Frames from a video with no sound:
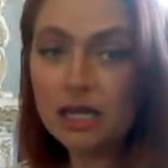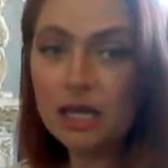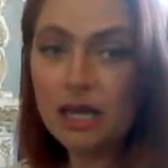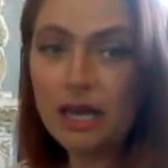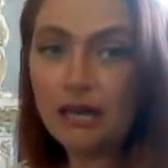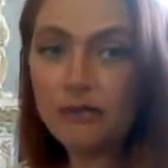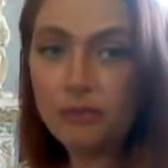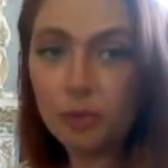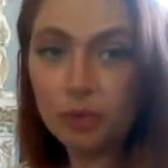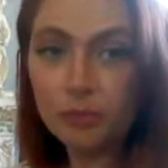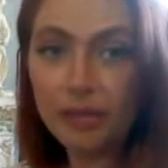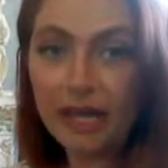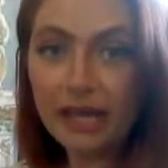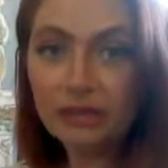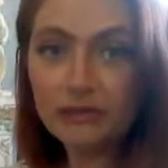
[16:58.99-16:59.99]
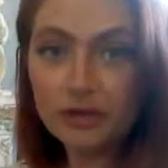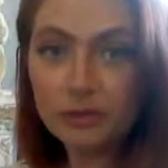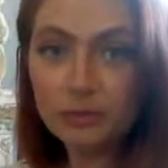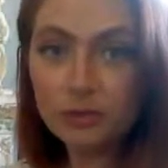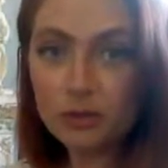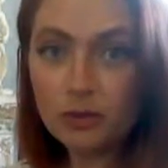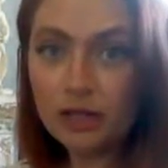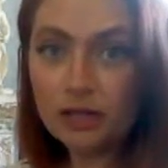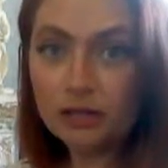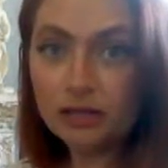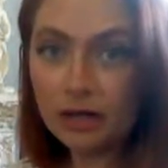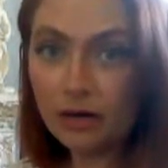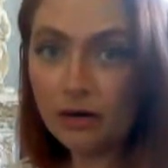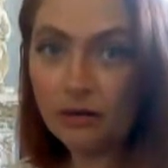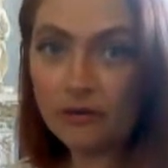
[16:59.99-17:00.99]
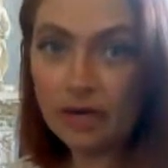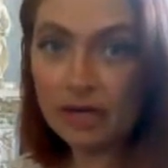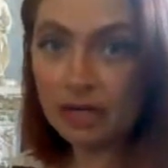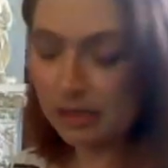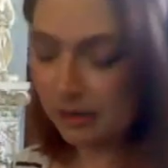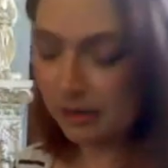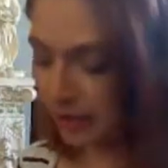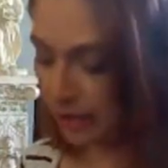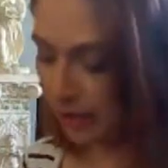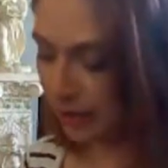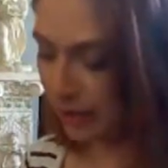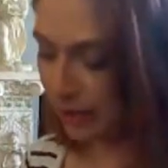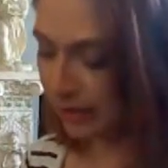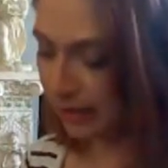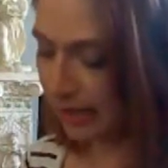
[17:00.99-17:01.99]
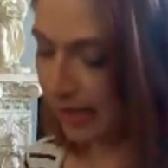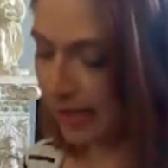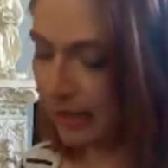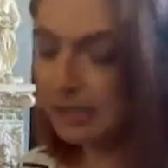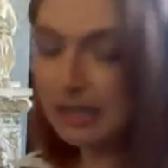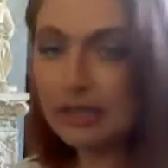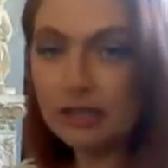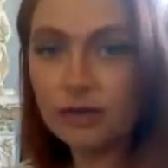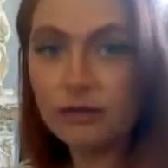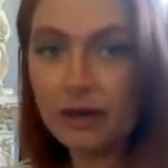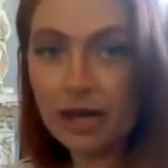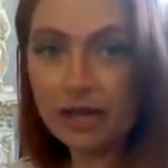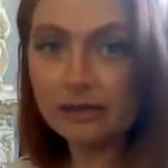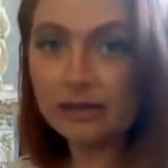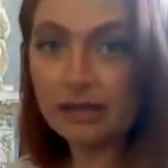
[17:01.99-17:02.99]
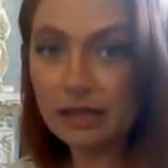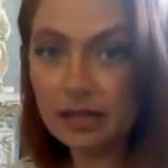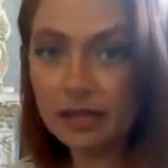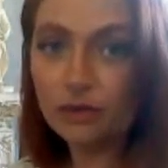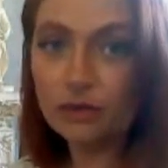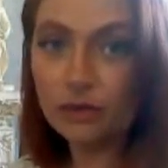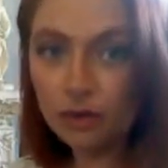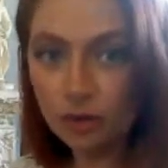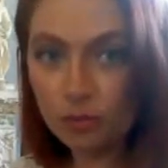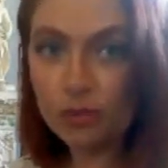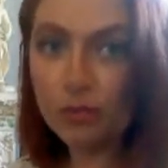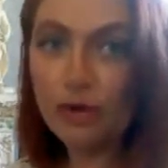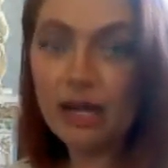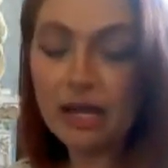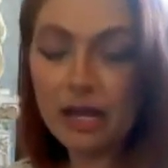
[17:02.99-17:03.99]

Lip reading: have pulled back from doing tarot readings, because I need to rest, I need to recuperate, I